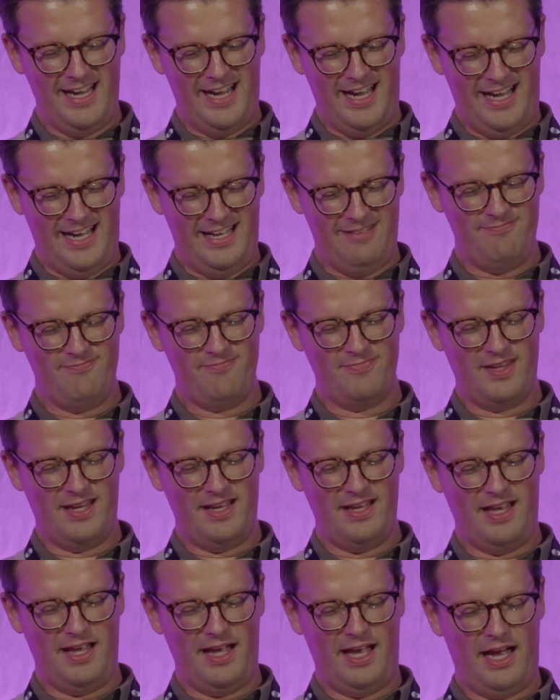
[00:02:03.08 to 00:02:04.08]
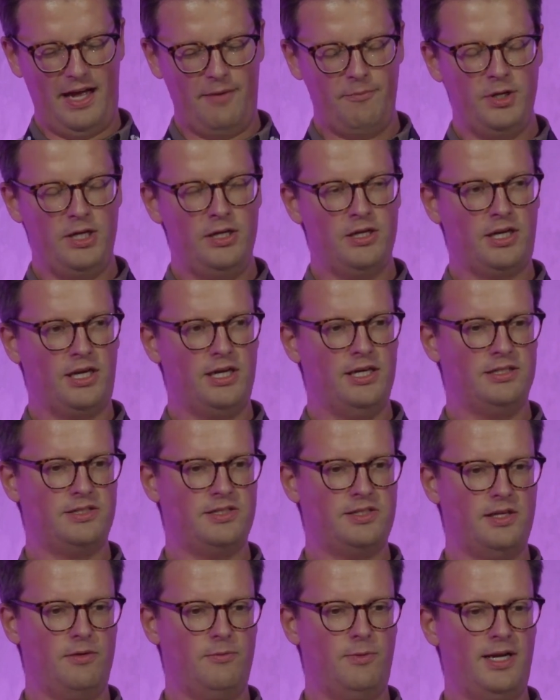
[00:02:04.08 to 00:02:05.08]
And we look
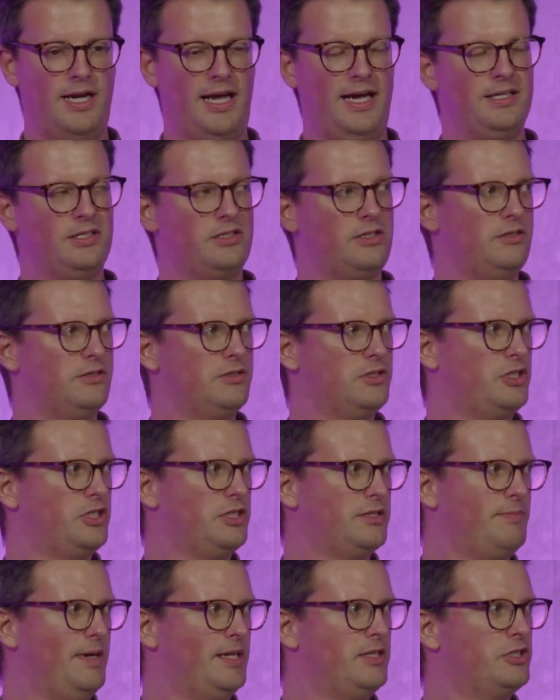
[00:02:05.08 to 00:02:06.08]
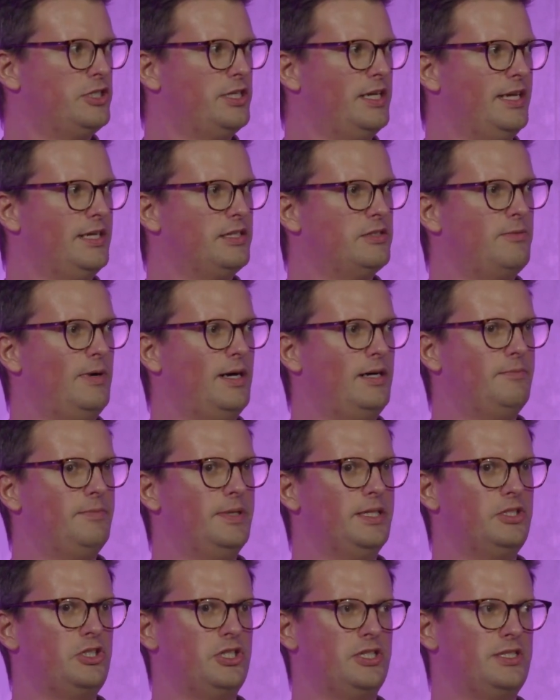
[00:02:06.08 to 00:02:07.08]
as, well, Anton's just mentioned it as well,
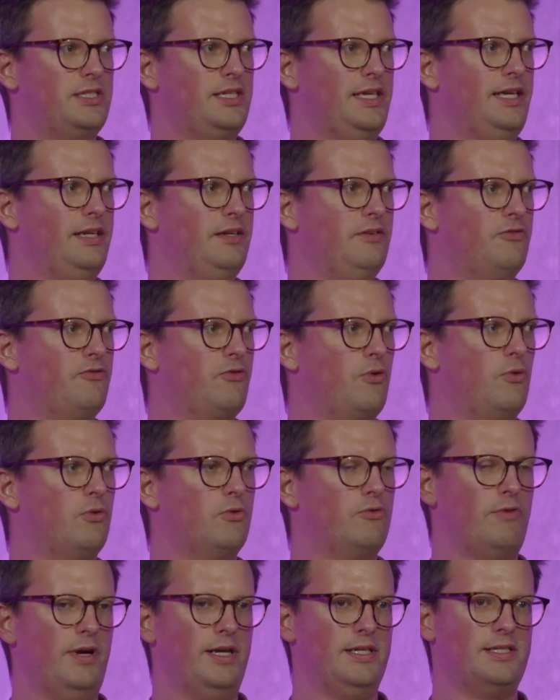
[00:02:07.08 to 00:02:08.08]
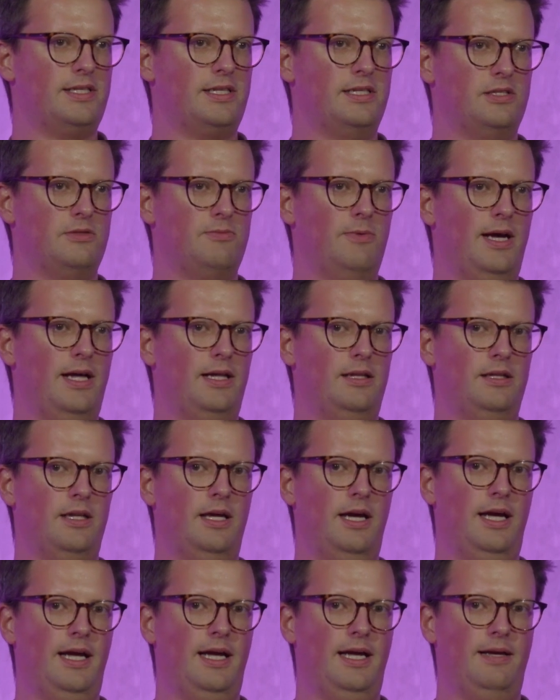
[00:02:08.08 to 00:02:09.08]
but just in fraud risk as well.
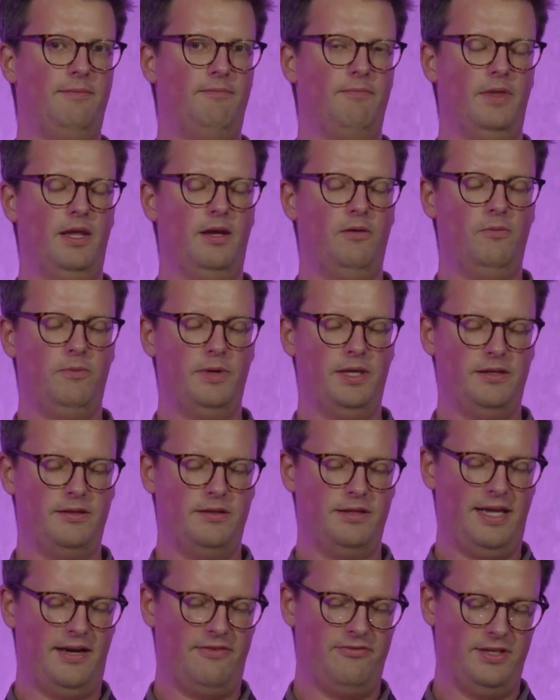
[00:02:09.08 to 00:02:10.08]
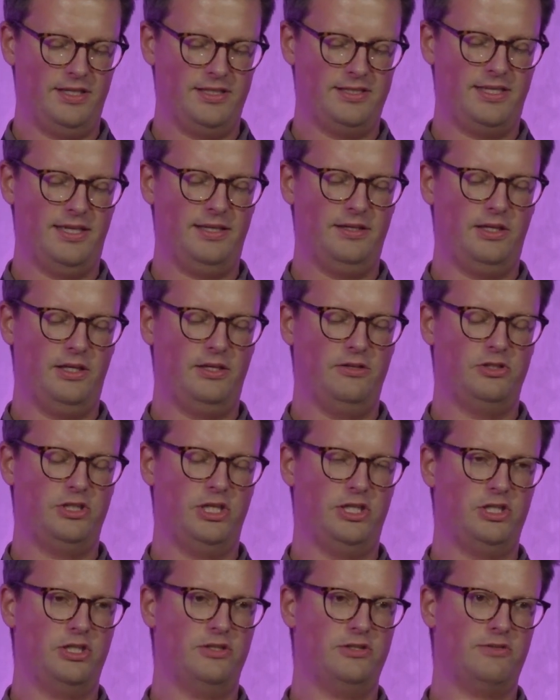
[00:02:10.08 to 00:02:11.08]
We definitely see huge
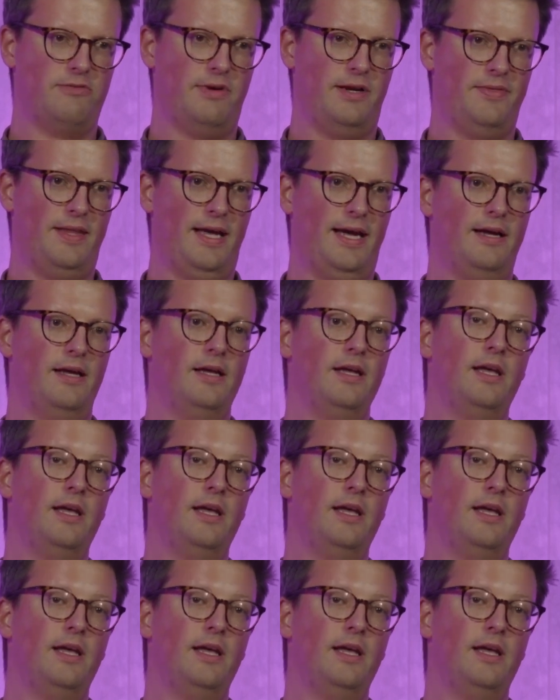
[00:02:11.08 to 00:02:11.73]
issues around that.